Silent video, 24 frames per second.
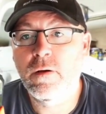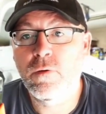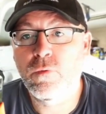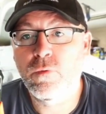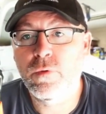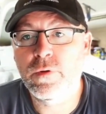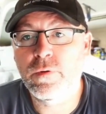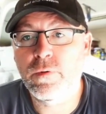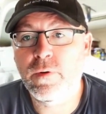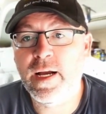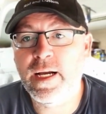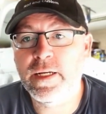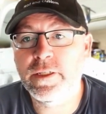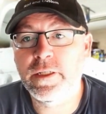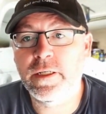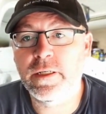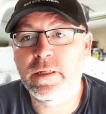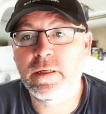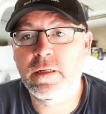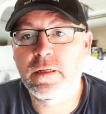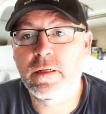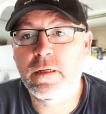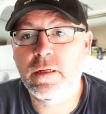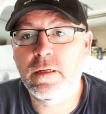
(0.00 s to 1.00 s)
with
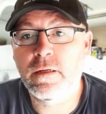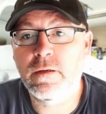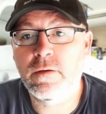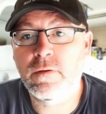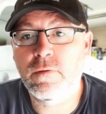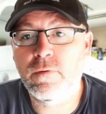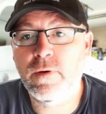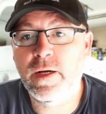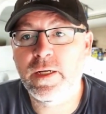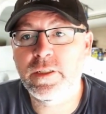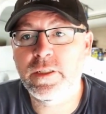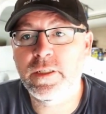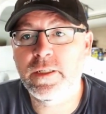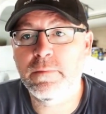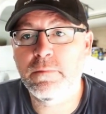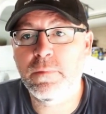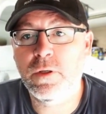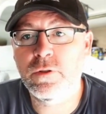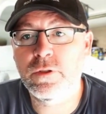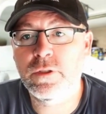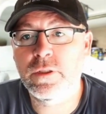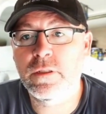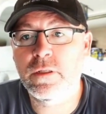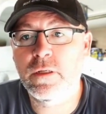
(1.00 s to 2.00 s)
ratcheting
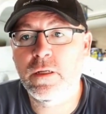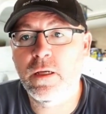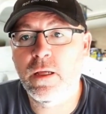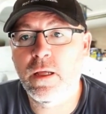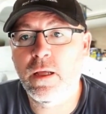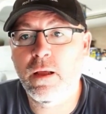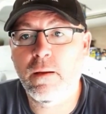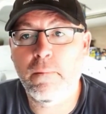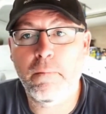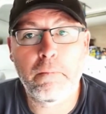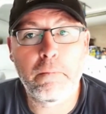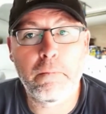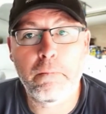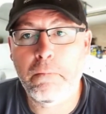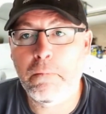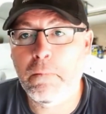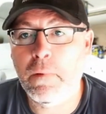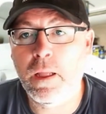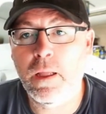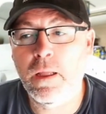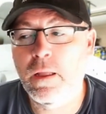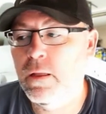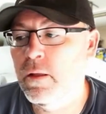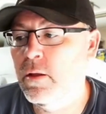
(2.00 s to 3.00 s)
motion.
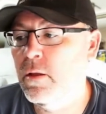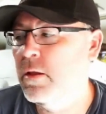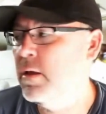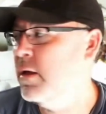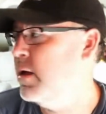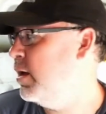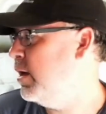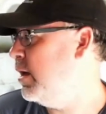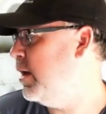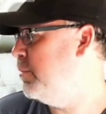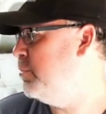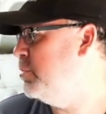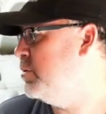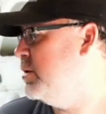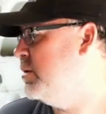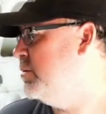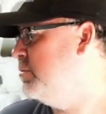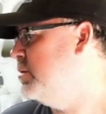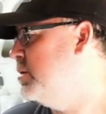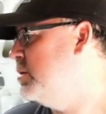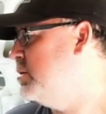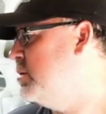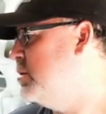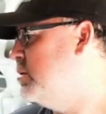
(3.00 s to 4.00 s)
I
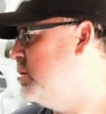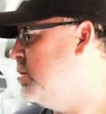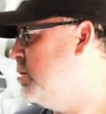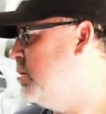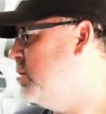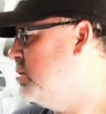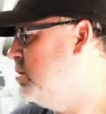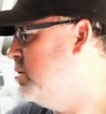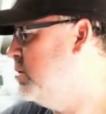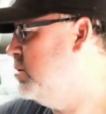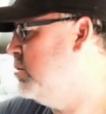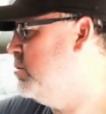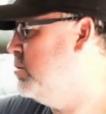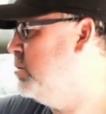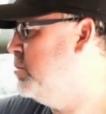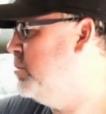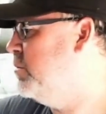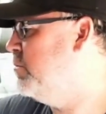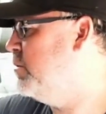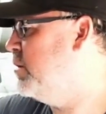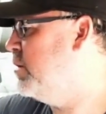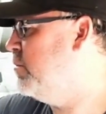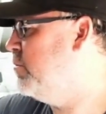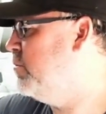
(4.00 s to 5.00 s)
believe this is also, let me
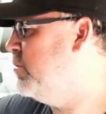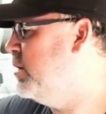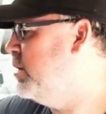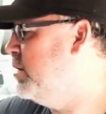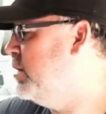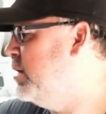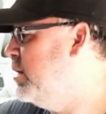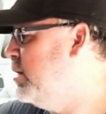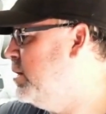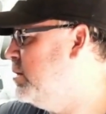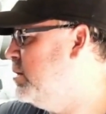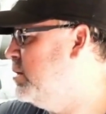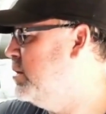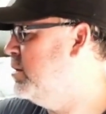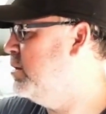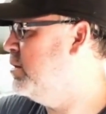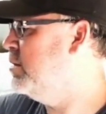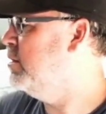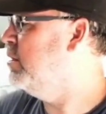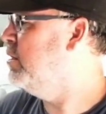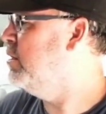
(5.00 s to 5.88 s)
verify that.